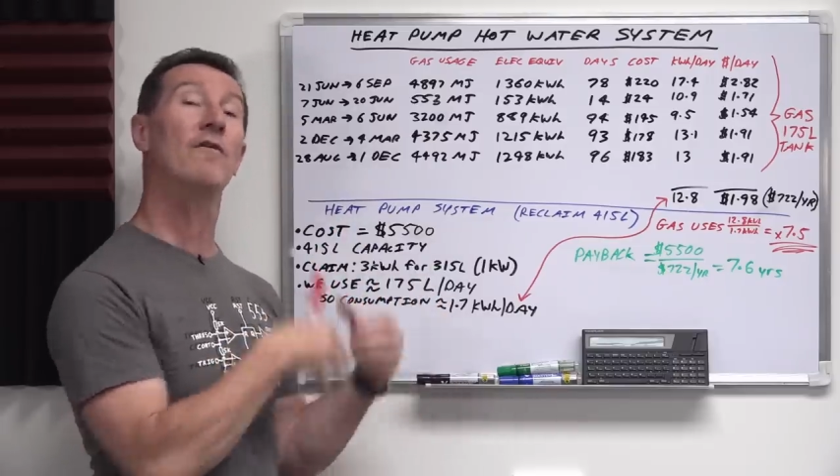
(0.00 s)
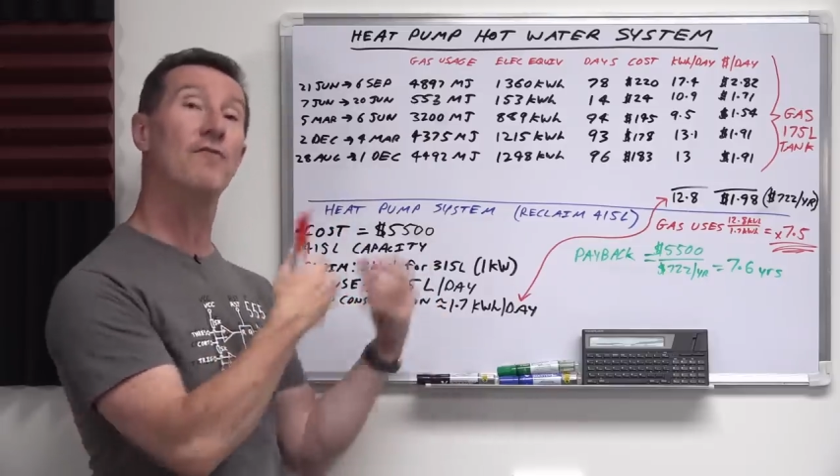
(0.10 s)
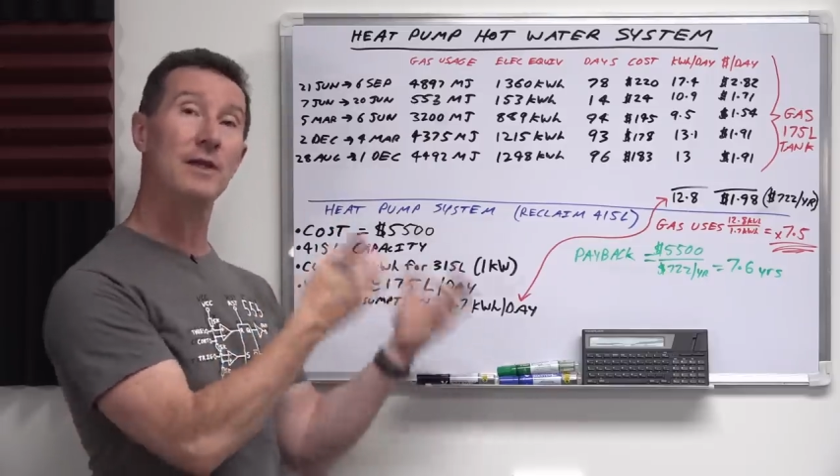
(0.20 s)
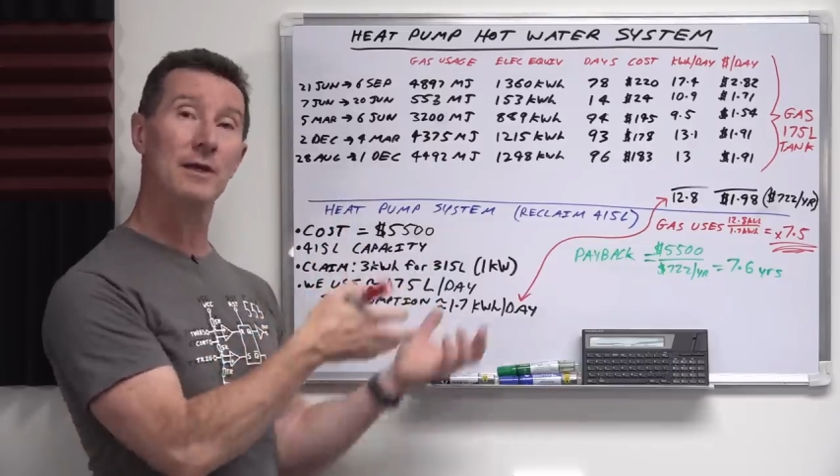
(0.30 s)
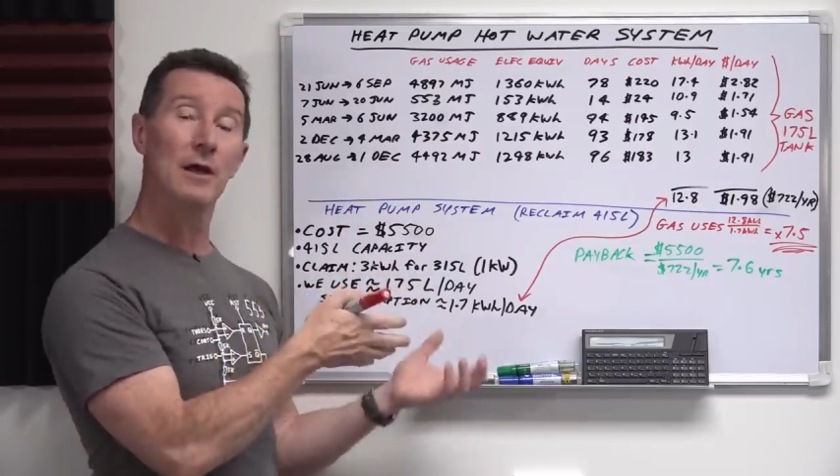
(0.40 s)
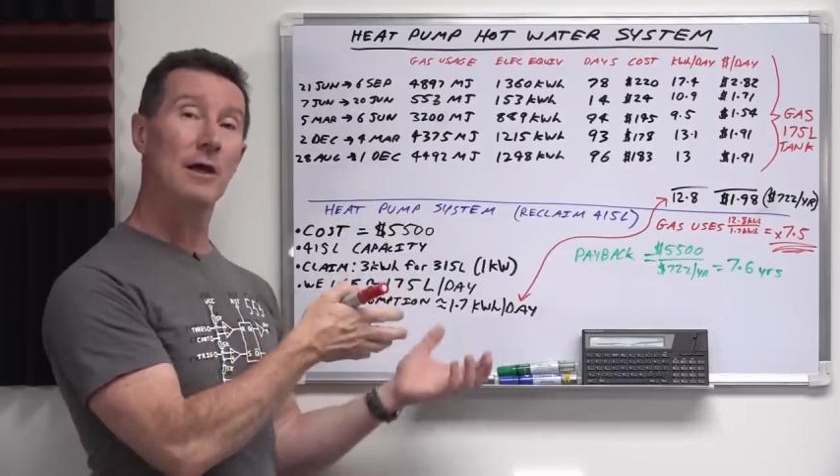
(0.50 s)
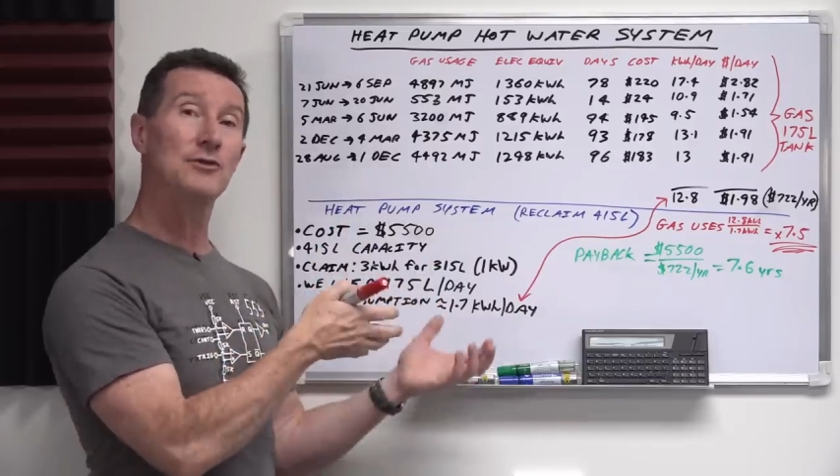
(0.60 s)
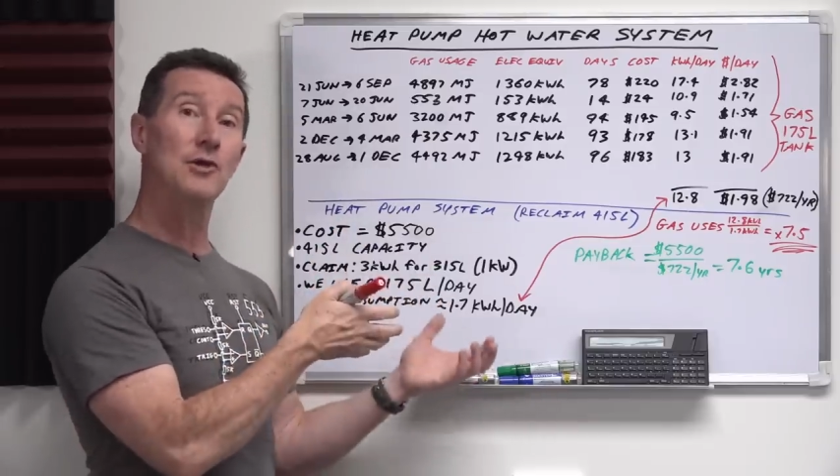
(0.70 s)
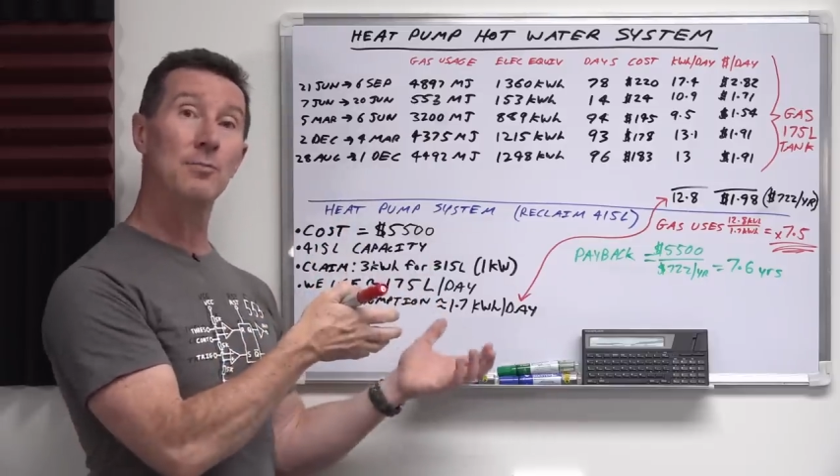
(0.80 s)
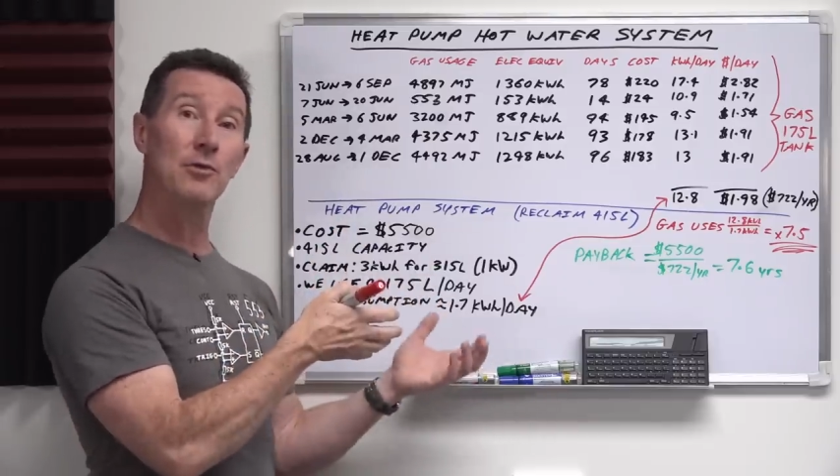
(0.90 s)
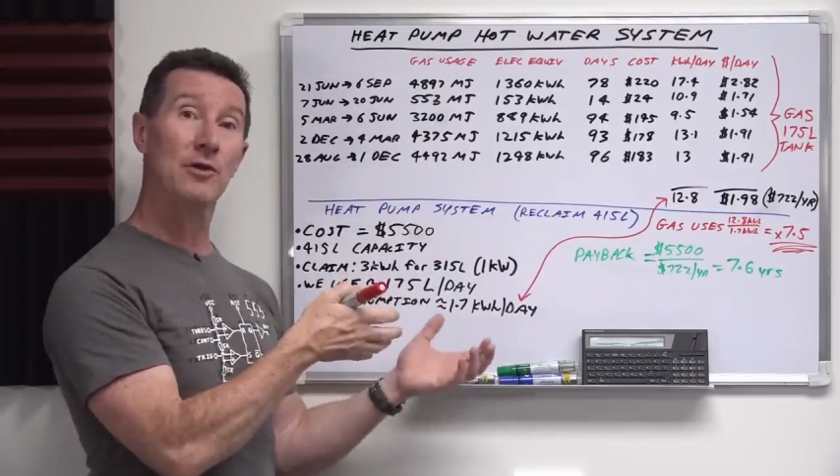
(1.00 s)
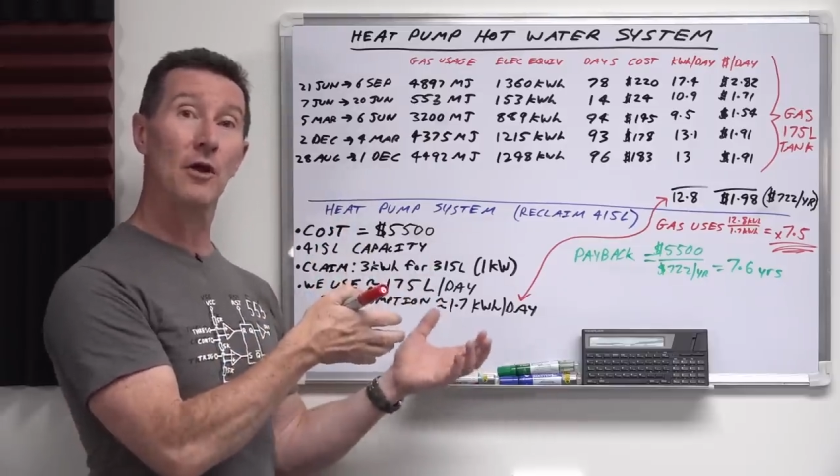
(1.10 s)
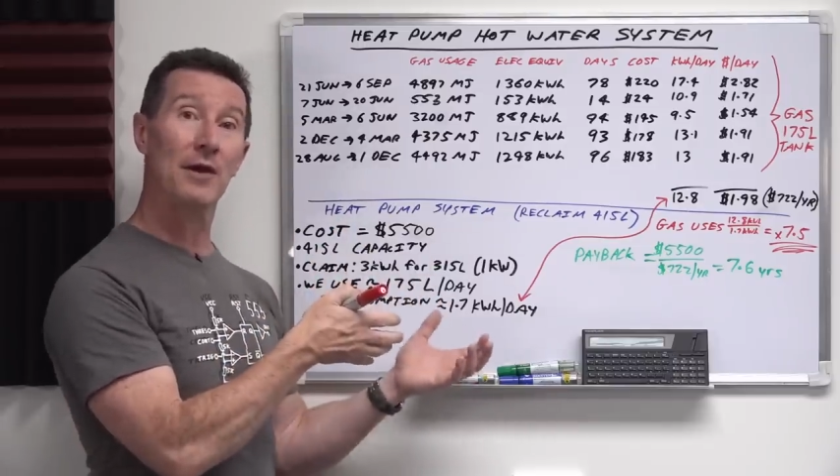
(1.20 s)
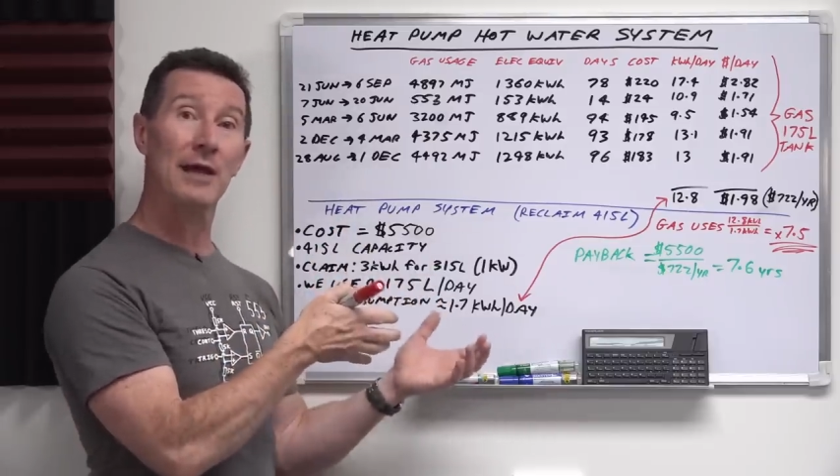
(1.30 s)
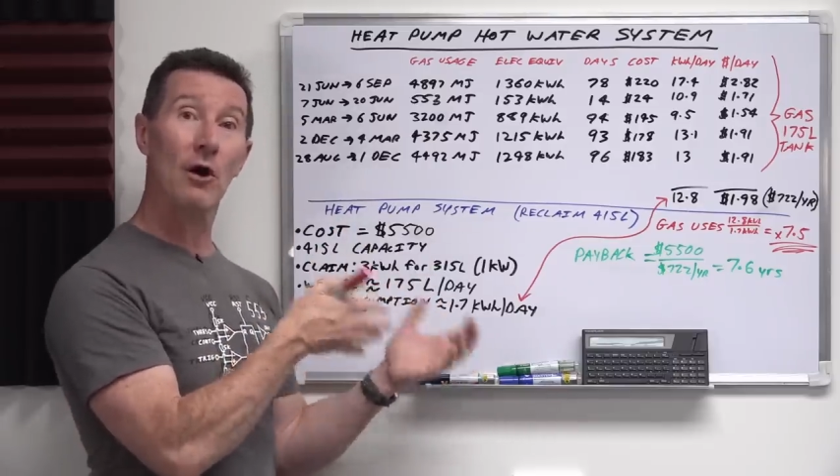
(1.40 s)
If we do put it
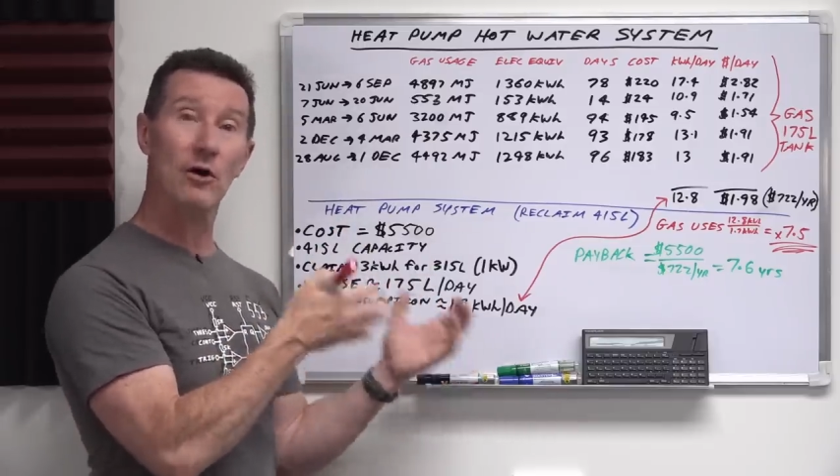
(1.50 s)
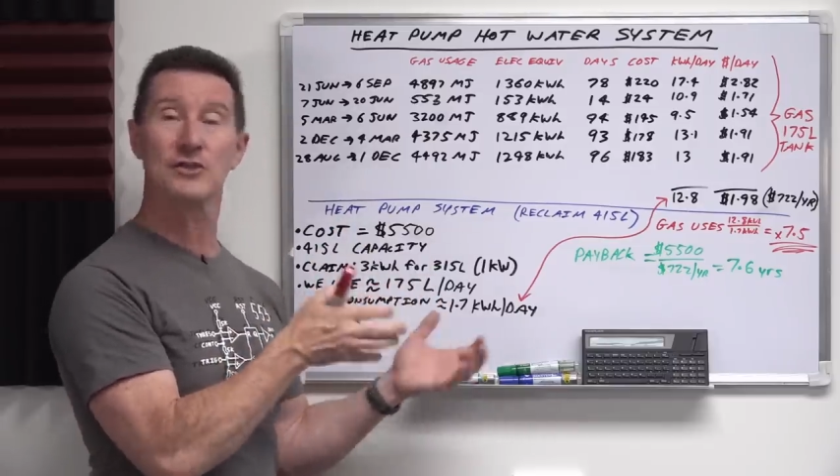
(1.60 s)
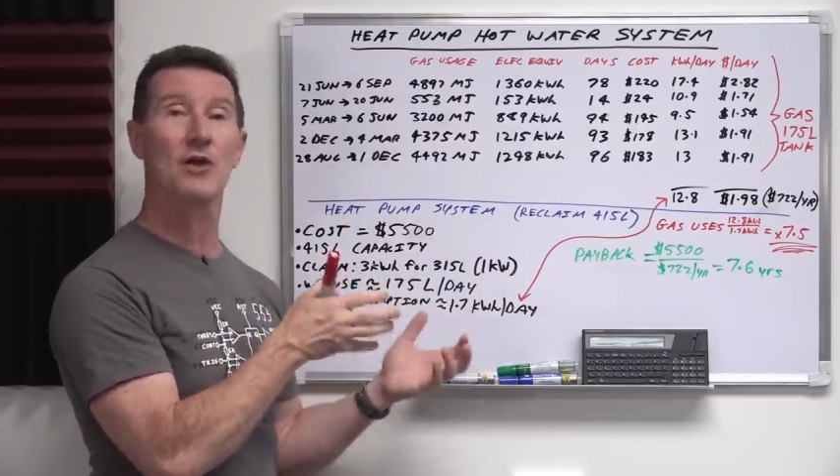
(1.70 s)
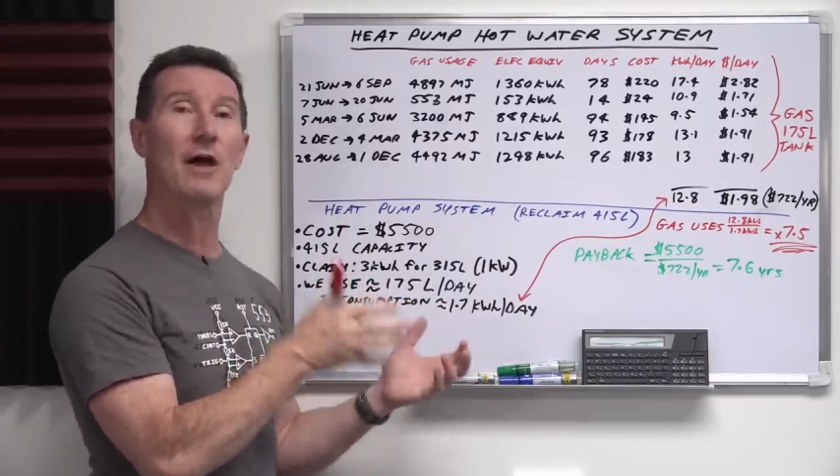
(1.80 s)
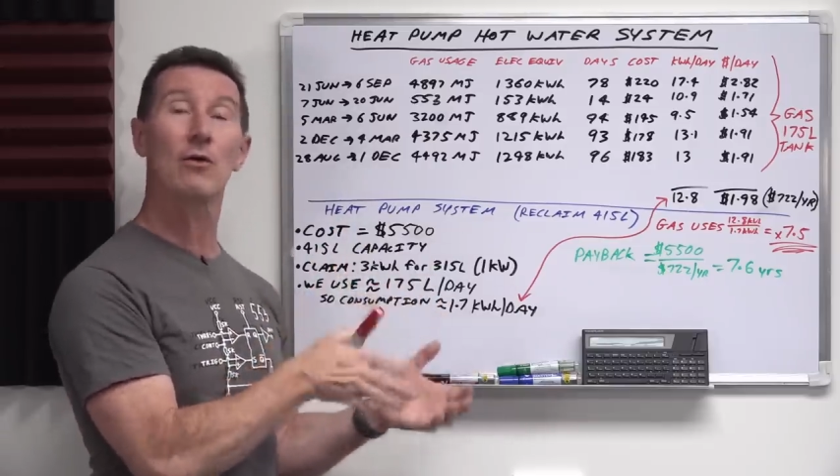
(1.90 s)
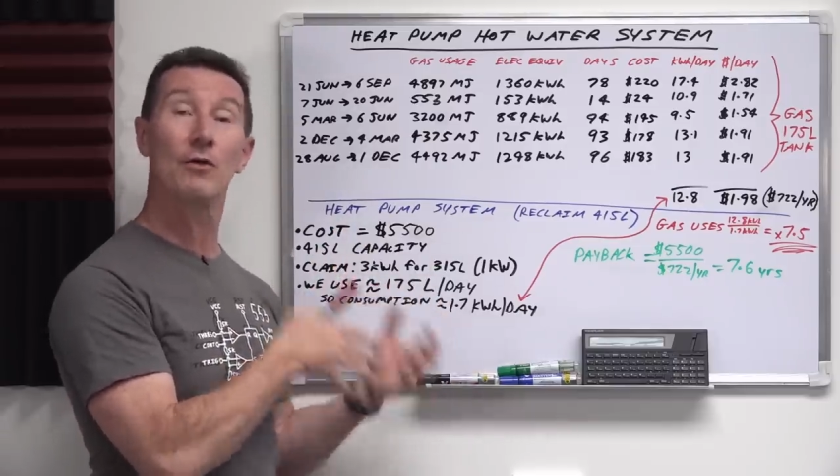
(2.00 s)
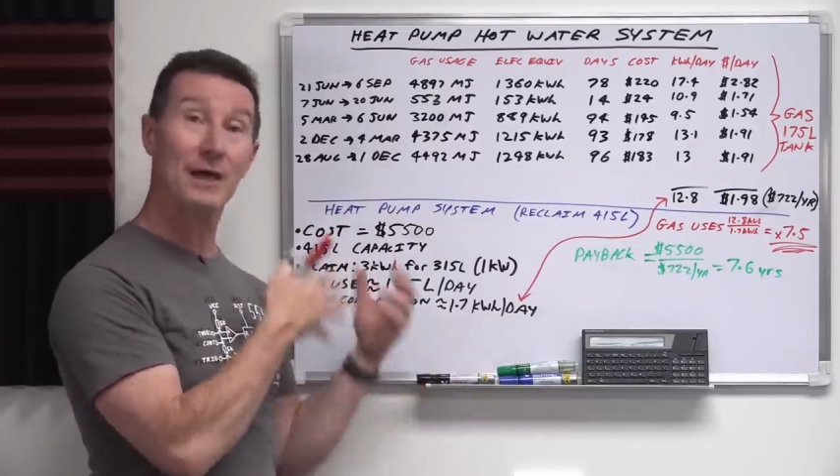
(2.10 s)
on a hot cycle,